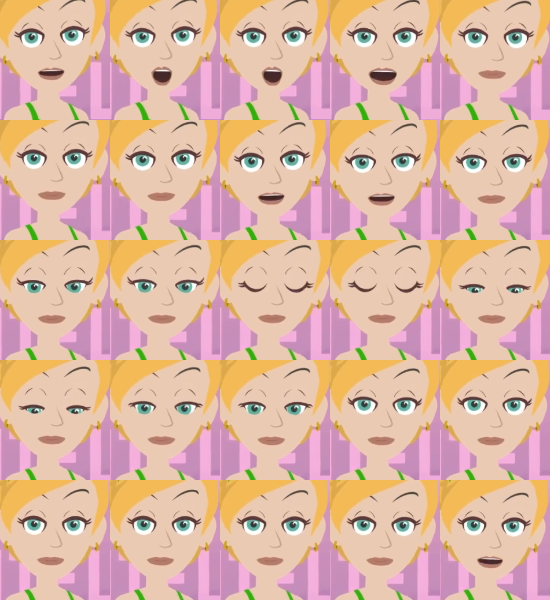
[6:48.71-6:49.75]
So much of
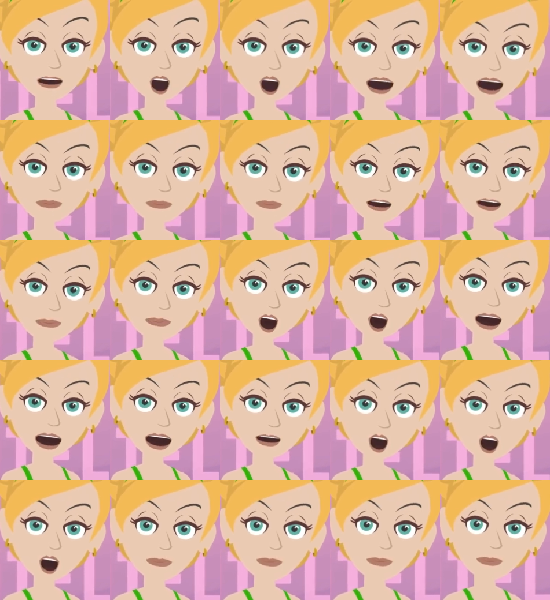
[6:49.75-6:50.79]
the world
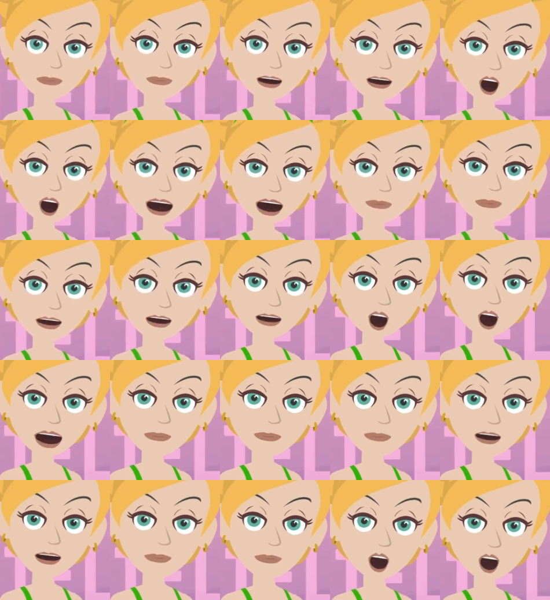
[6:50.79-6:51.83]
is trying to control
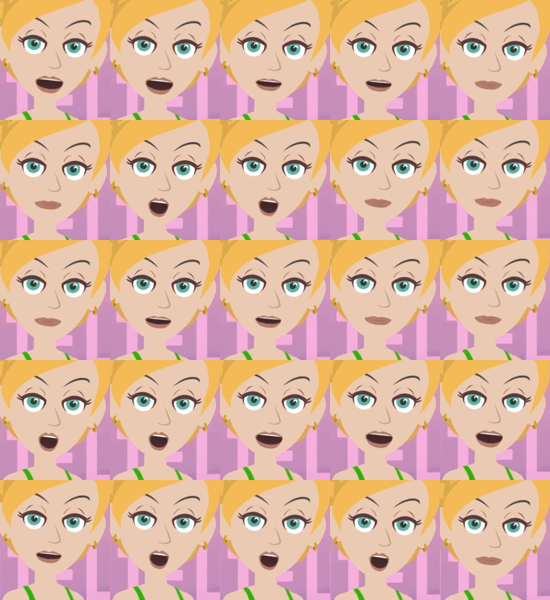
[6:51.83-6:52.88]
behavior
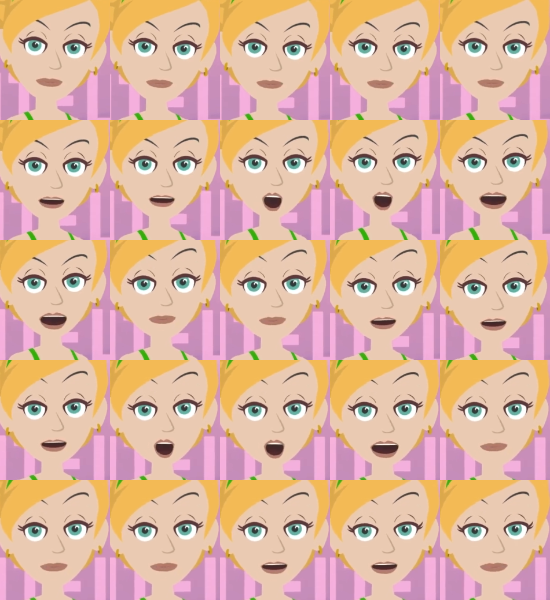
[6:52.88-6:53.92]
and failing
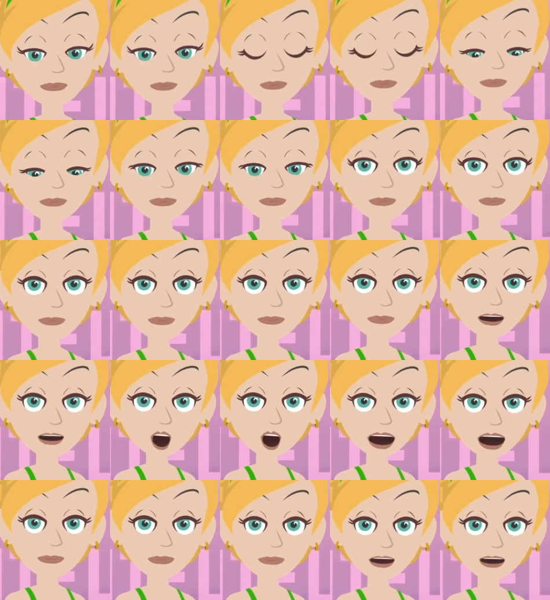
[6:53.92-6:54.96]
at it because you can't control
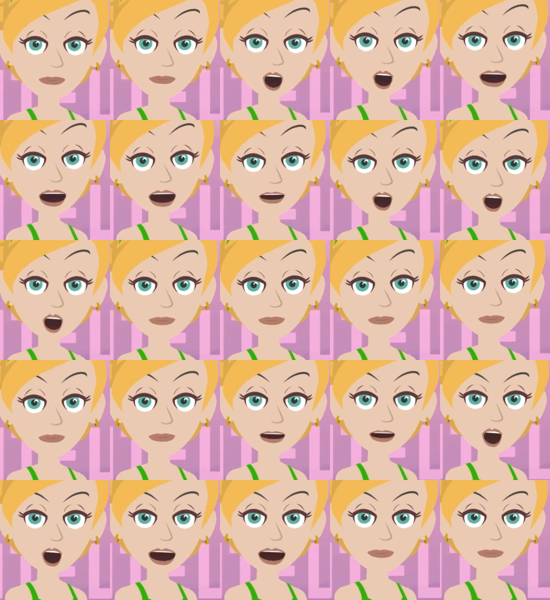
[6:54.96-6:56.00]
the behavior of
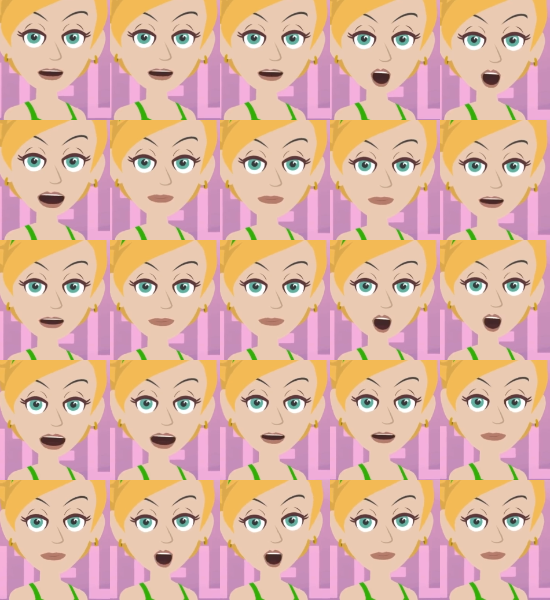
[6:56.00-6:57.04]
others. You don't have enough
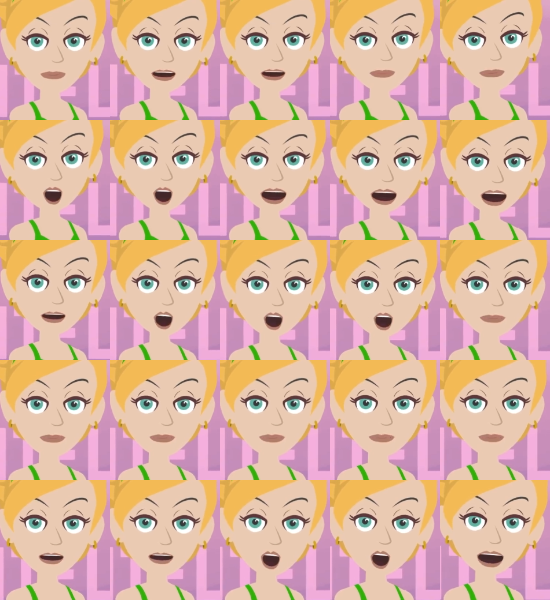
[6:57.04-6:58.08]
facilities to lock up the
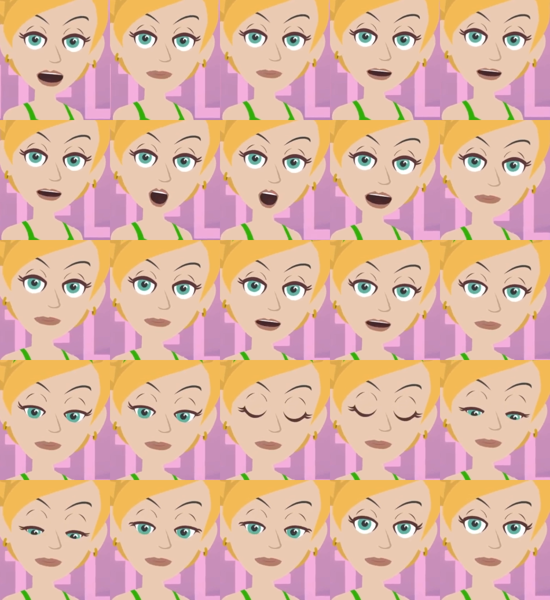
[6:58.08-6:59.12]
bad ones
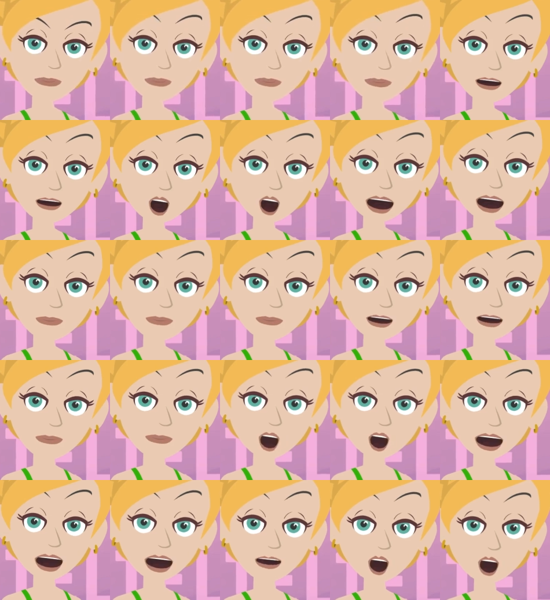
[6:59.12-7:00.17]
by your
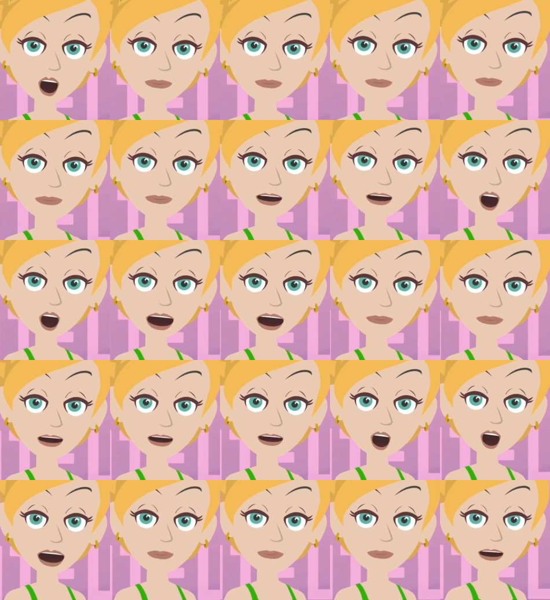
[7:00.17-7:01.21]
perspective. So you
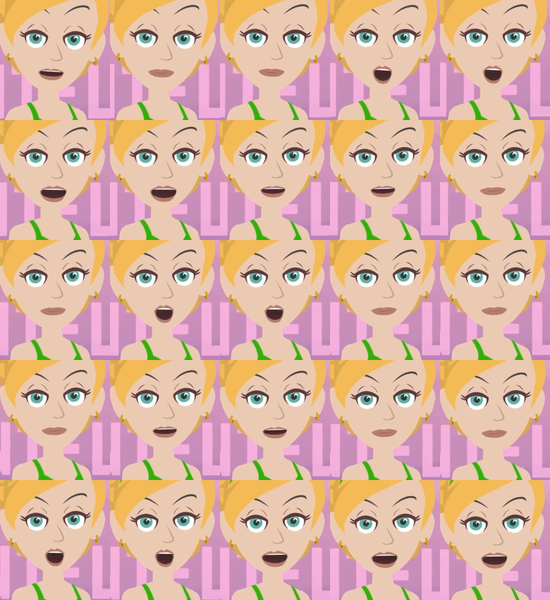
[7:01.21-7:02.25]
can't control the
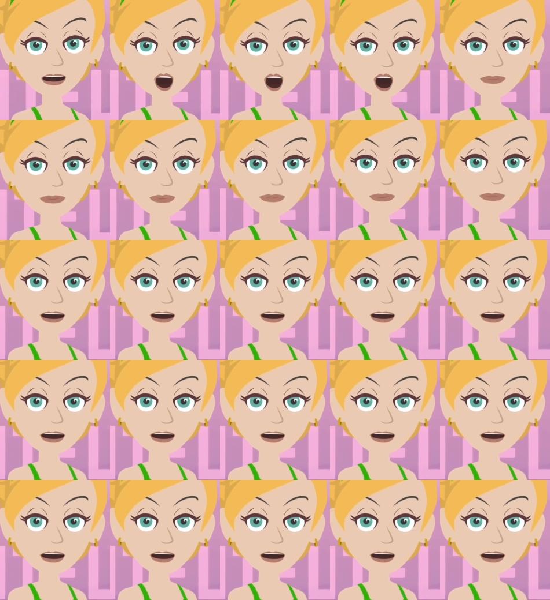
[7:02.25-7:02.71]
behavior.